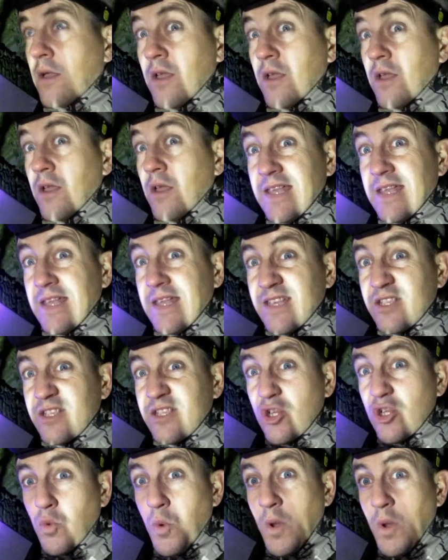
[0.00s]
It said, do you
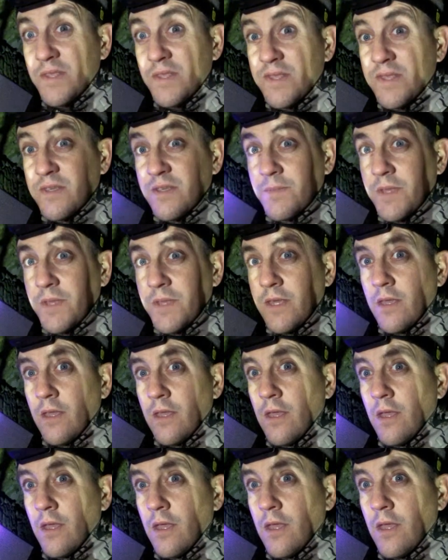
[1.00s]
want something?
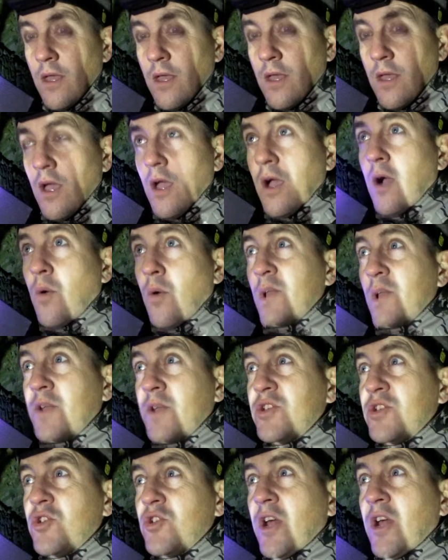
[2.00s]
I want to
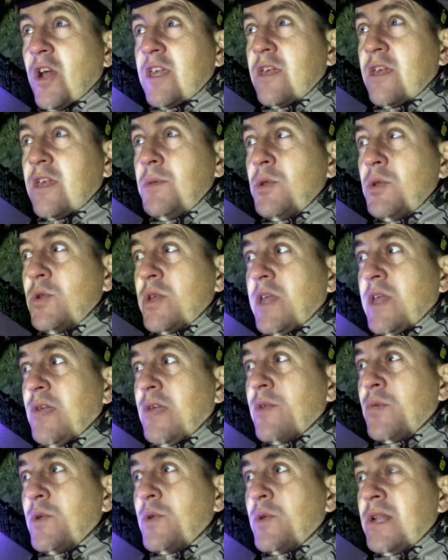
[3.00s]
try and communicate with
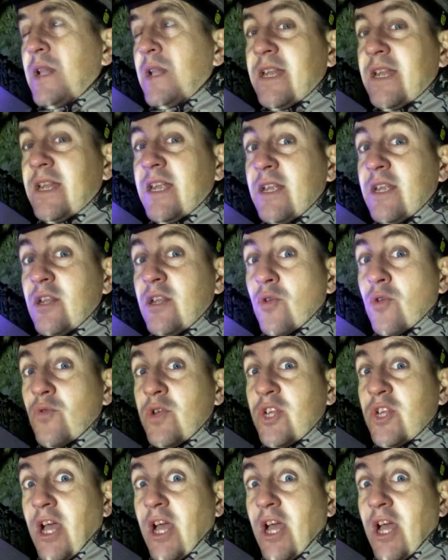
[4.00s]
Lady Larisha.